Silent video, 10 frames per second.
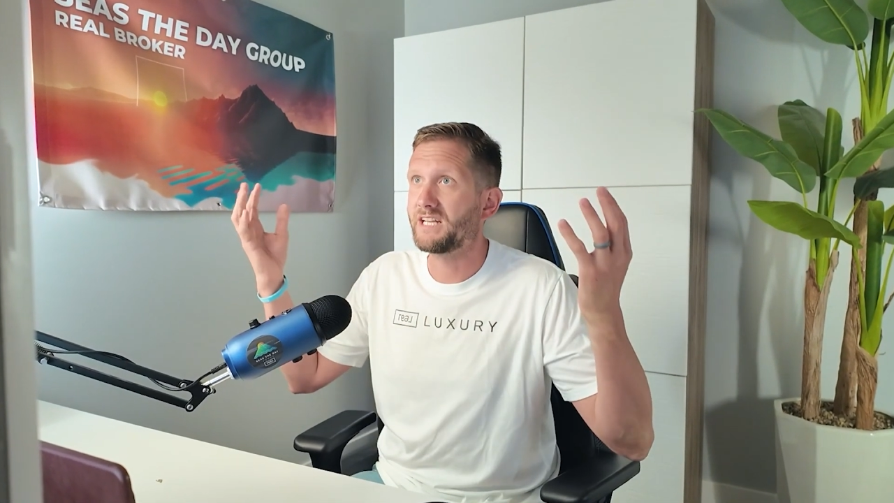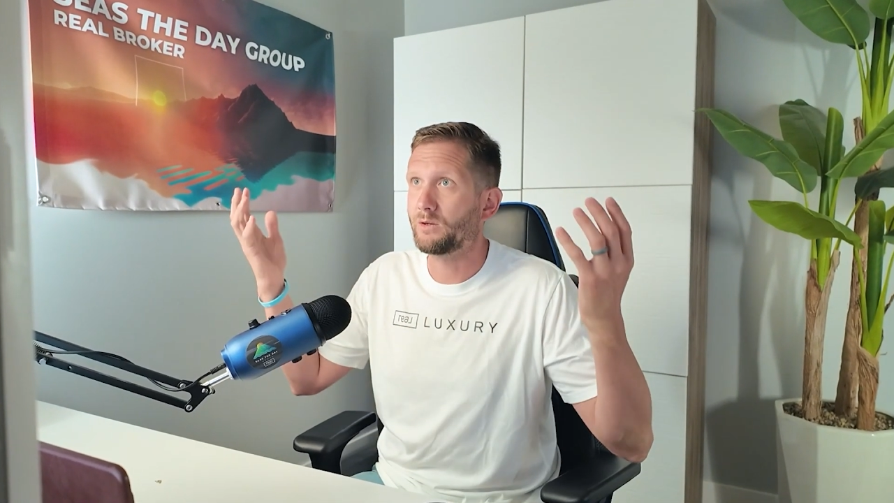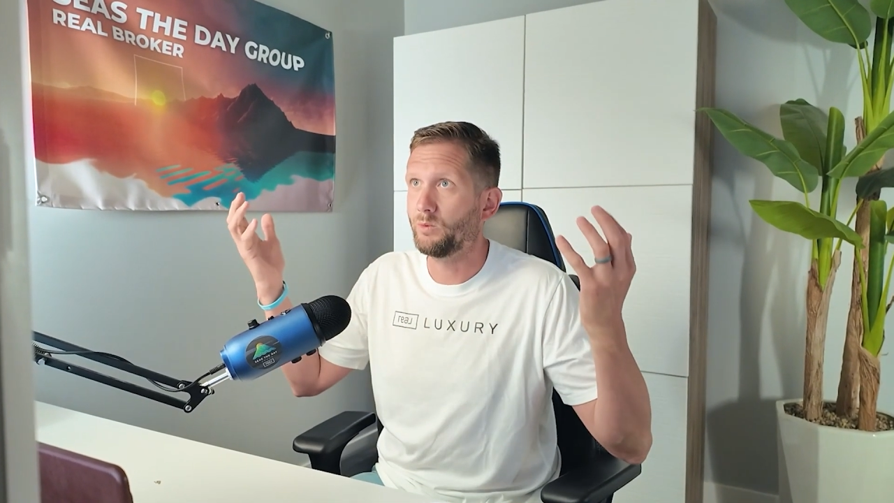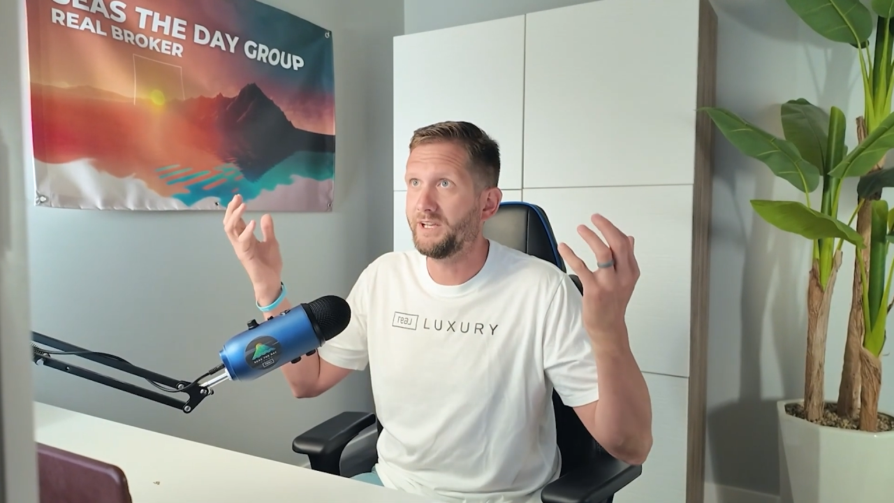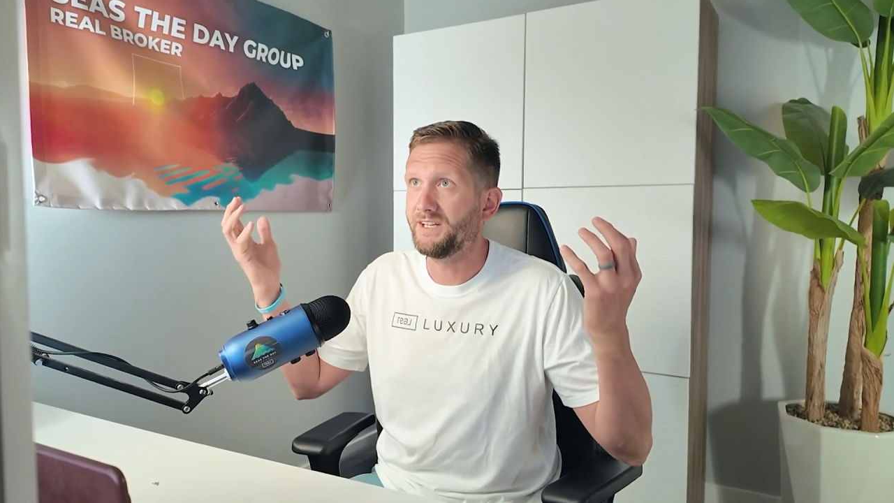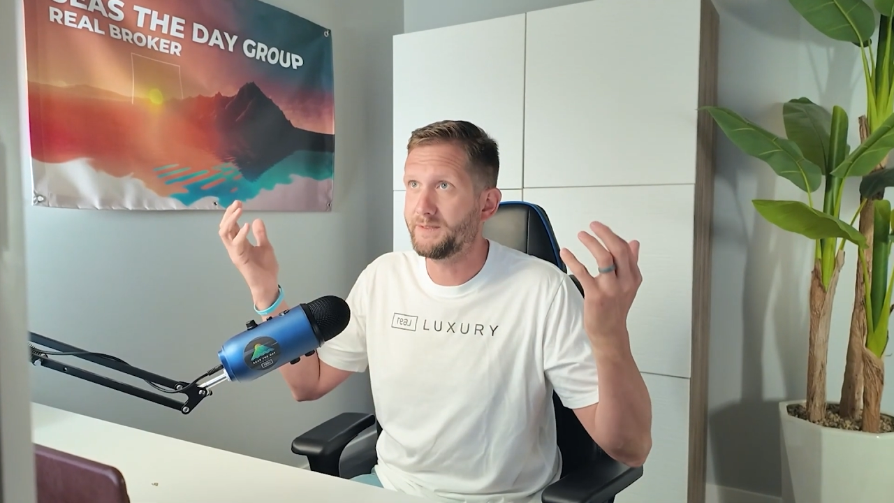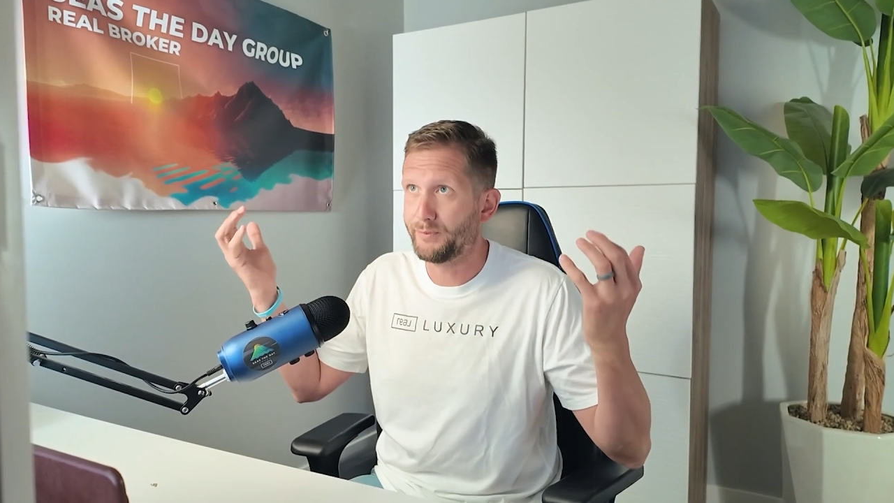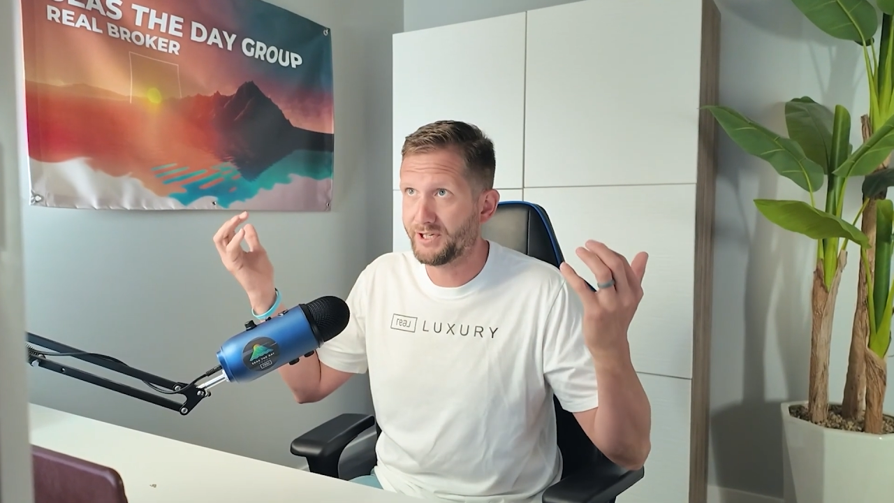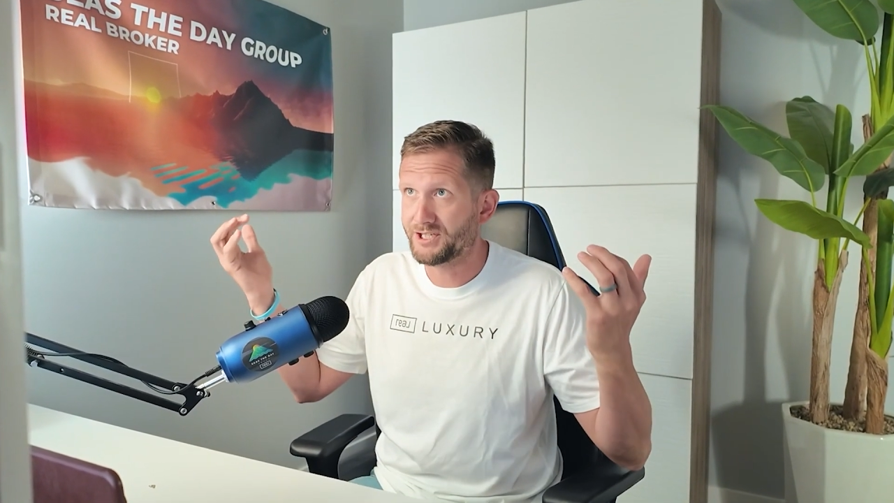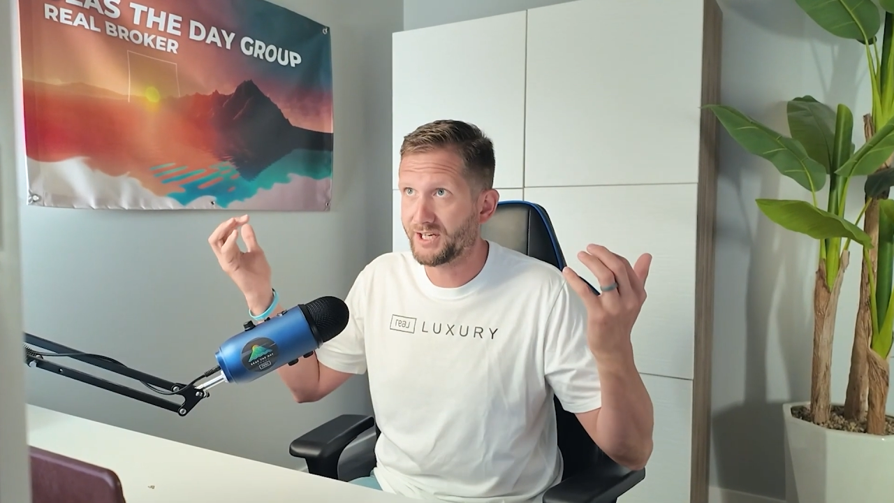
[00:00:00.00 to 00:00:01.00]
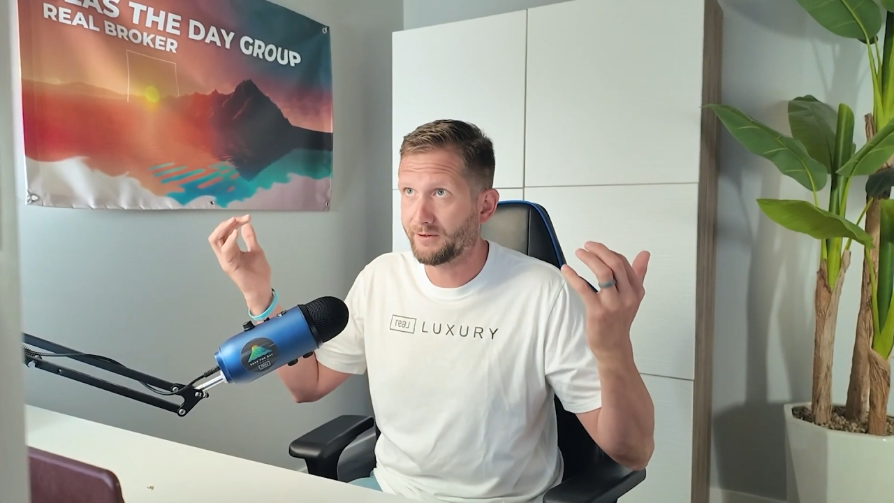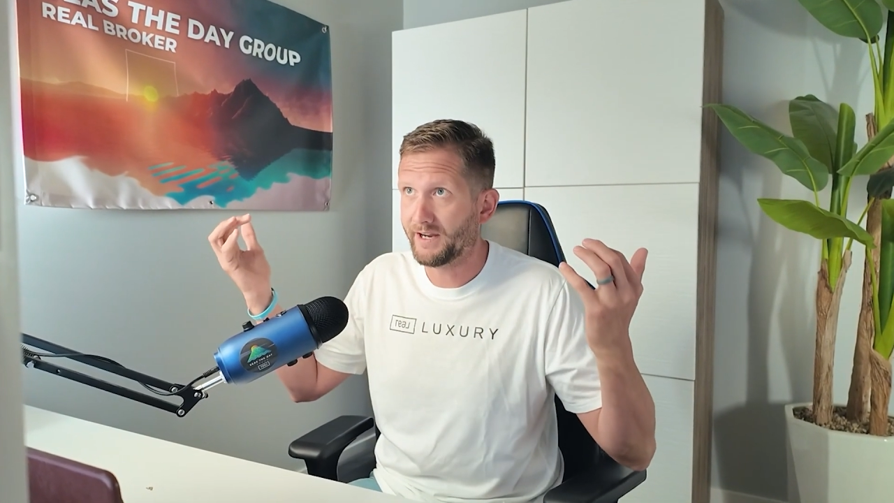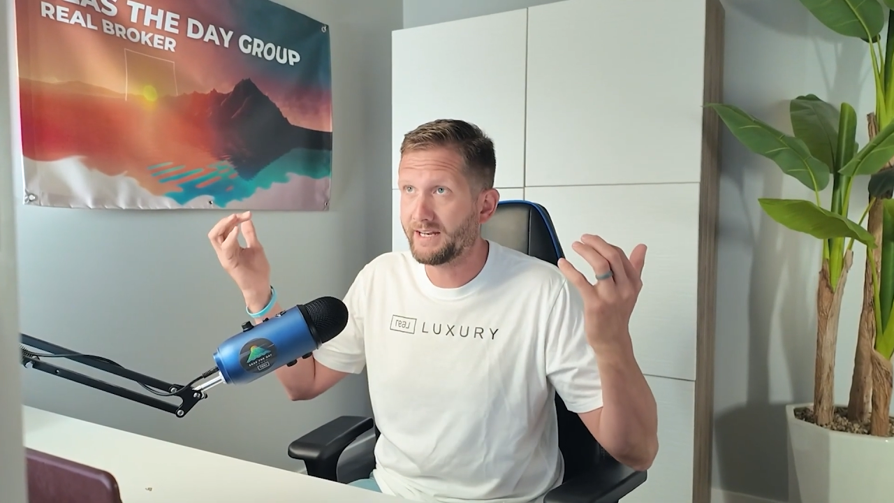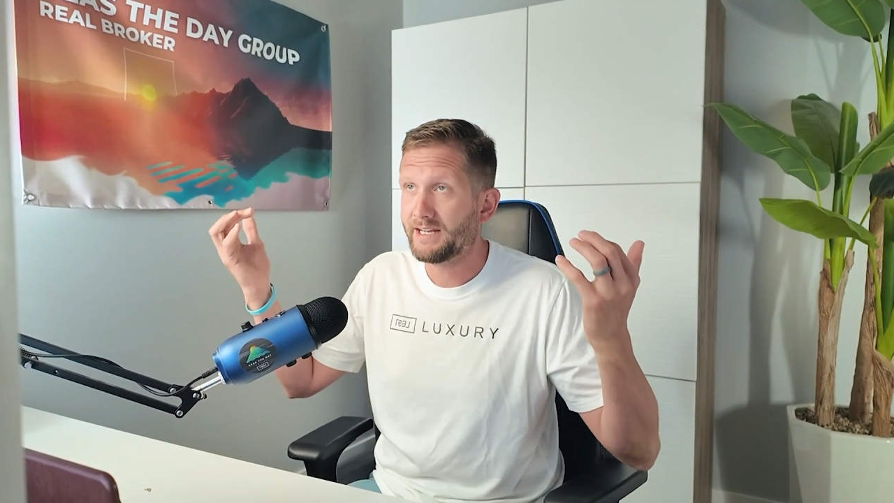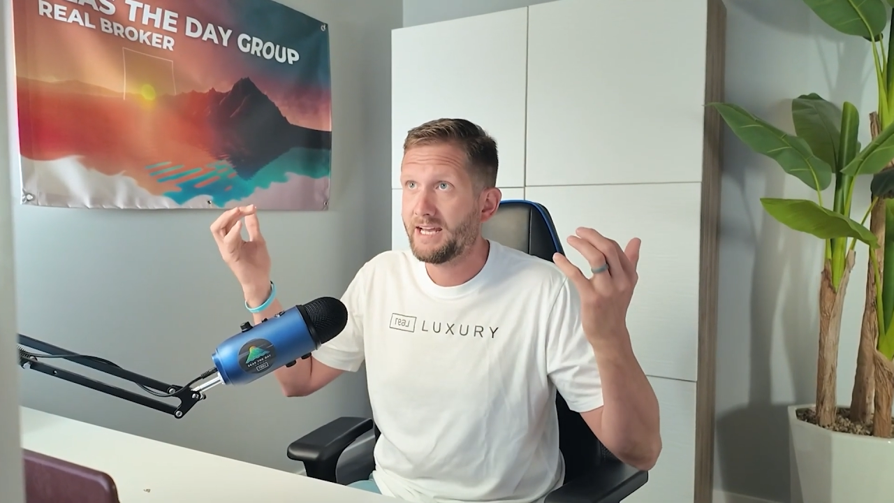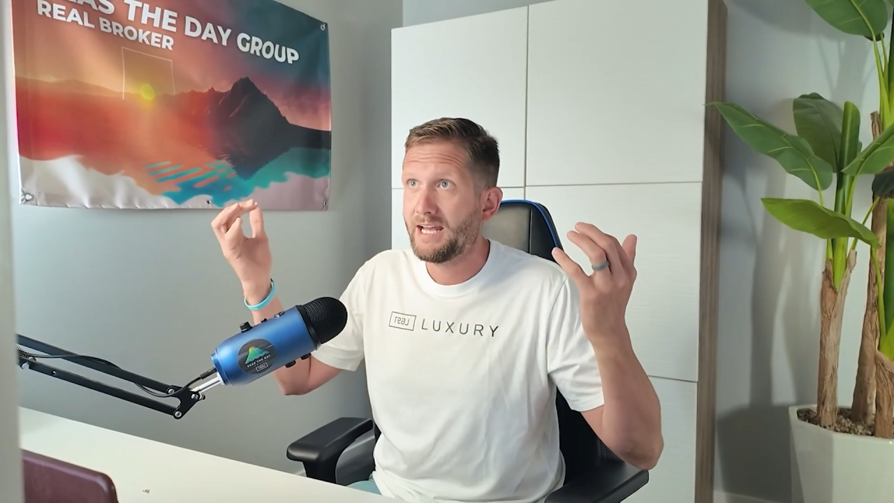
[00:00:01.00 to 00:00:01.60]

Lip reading: like weeds breaching, right?